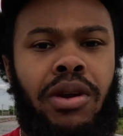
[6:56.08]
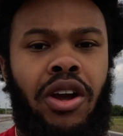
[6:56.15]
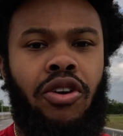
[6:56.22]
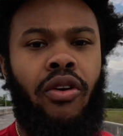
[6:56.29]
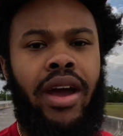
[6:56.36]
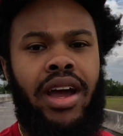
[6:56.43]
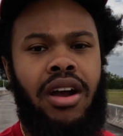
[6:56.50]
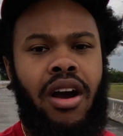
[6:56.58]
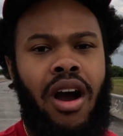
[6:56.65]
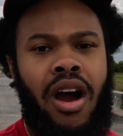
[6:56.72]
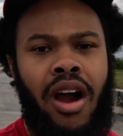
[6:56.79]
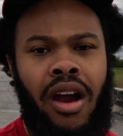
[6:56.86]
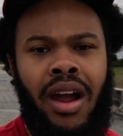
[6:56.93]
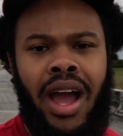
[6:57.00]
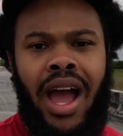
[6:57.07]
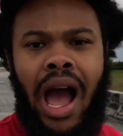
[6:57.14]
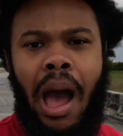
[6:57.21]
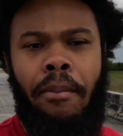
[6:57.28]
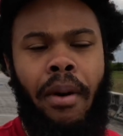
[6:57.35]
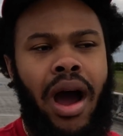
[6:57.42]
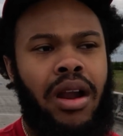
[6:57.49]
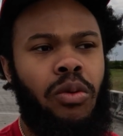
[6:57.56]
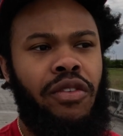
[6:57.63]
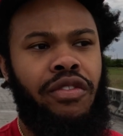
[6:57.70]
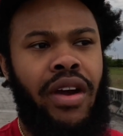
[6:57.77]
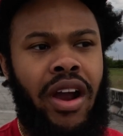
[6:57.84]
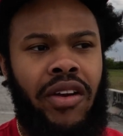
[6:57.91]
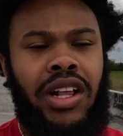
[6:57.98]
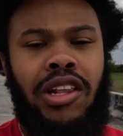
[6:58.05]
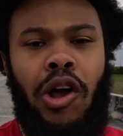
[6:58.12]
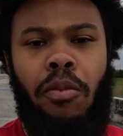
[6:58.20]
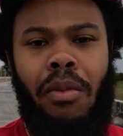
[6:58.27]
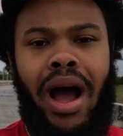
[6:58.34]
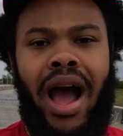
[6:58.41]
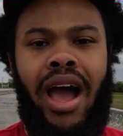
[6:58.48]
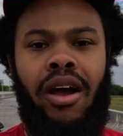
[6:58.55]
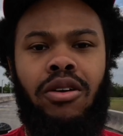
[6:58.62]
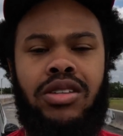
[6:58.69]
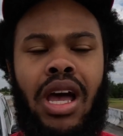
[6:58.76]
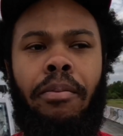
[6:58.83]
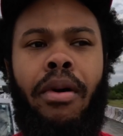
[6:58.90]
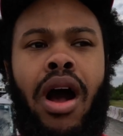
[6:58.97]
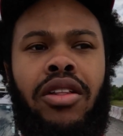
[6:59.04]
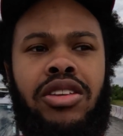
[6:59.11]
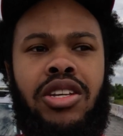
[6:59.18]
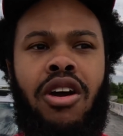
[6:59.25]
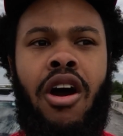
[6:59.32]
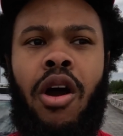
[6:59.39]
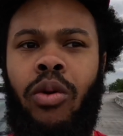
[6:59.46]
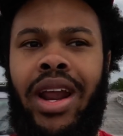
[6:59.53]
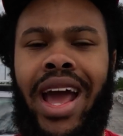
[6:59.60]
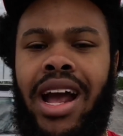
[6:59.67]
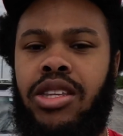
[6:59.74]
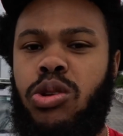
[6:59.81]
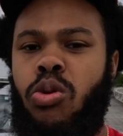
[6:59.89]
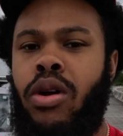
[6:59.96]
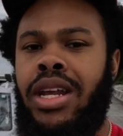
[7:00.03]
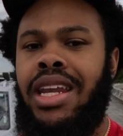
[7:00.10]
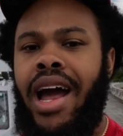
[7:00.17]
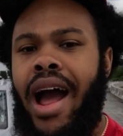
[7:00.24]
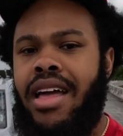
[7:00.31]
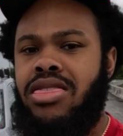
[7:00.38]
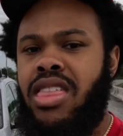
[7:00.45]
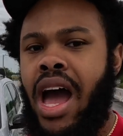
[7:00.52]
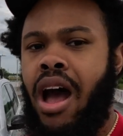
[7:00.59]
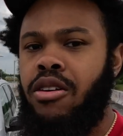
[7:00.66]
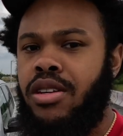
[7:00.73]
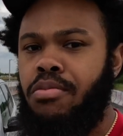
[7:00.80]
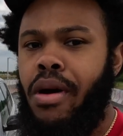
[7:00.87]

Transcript: a great car. I bought it with very low miles. I bought this car when it had 29,000